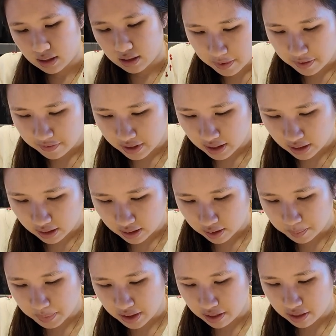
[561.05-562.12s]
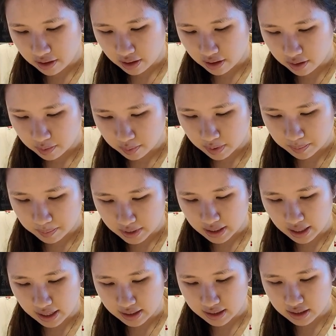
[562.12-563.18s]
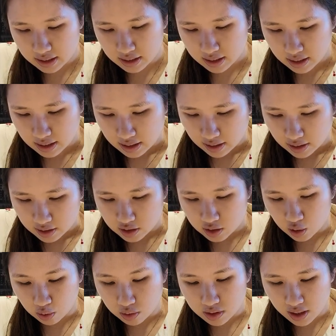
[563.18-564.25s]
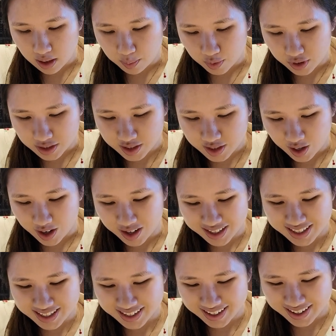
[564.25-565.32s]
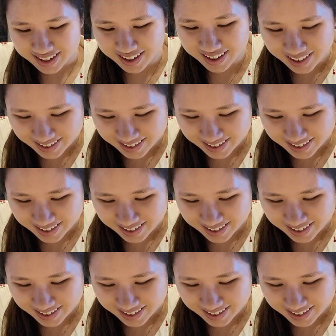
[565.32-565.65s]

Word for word: Even a little bit thinner would be nice. Soaks up more sauce, you know?